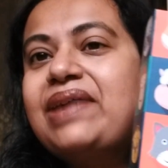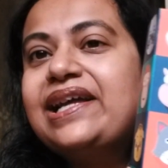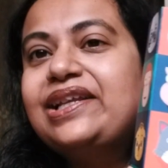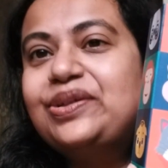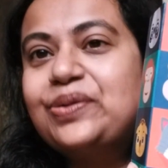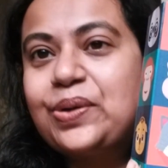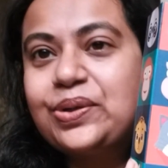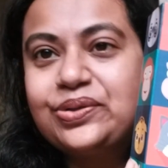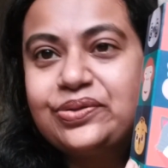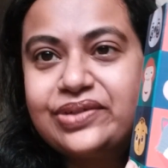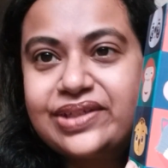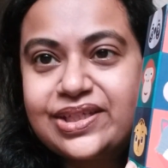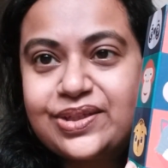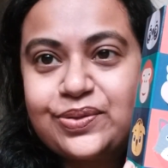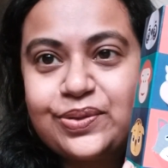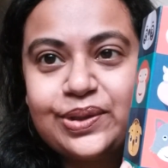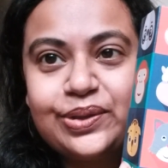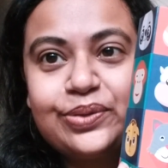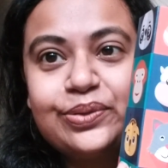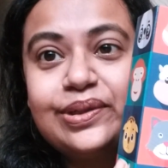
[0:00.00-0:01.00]
my daughter is
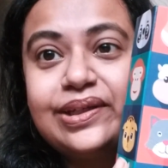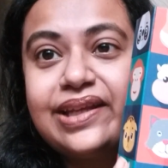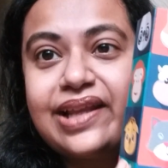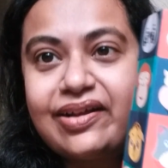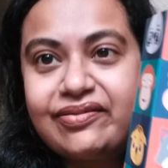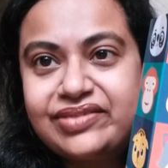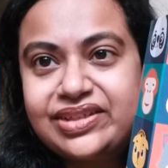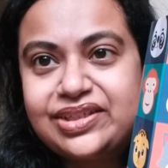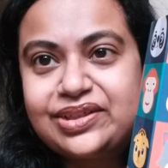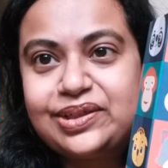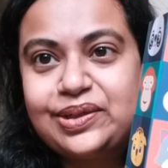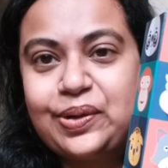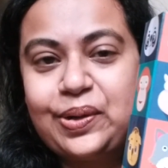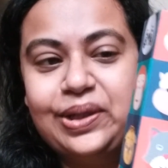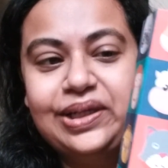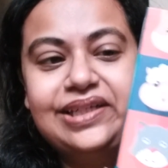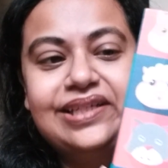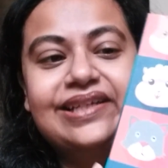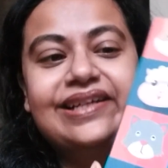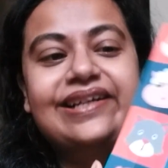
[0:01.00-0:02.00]
going to love it a lot.